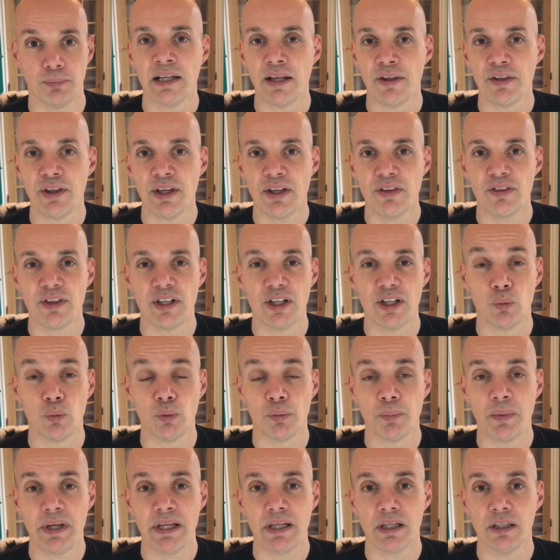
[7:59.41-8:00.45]
And I think
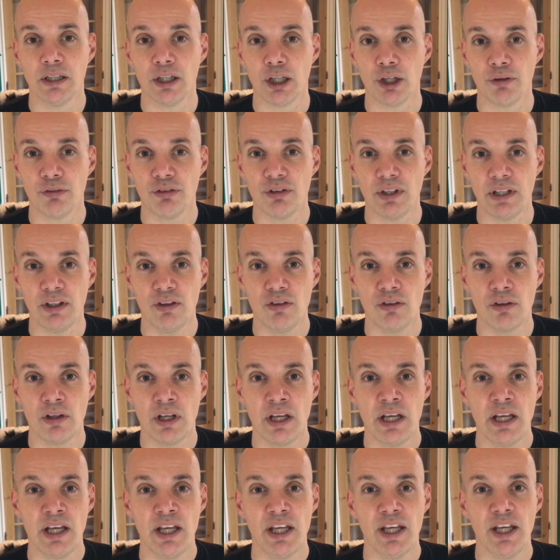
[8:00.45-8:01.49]
would make a lot of sense
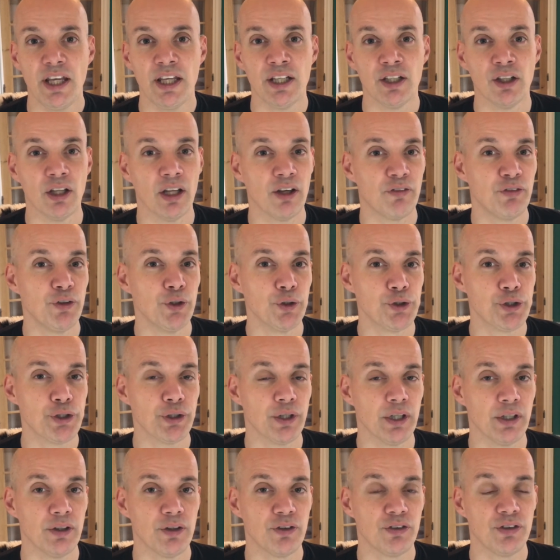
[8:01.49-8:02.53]
in a
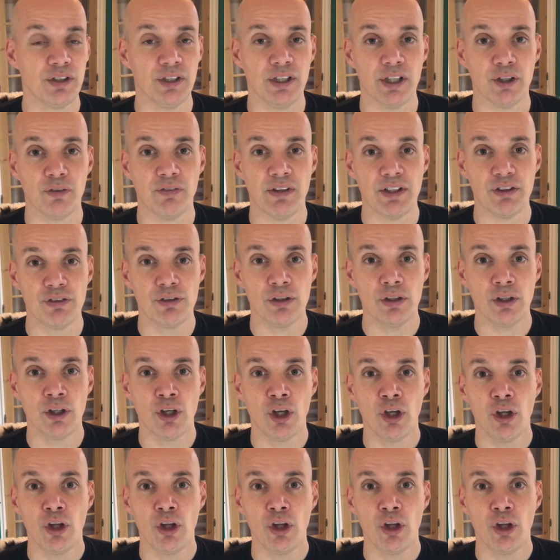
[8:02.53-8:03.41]
future city adventure